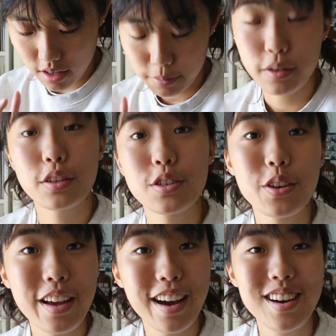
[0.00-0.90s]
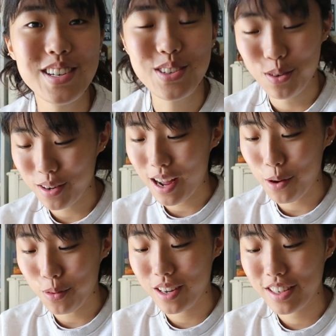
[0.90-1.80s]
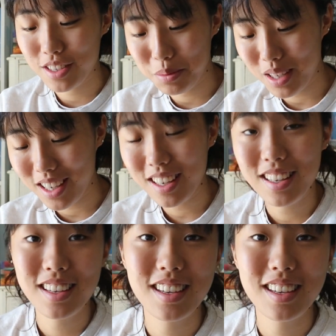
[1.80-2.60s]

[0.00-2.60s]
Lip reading: I'm going to show you how short I want it to be.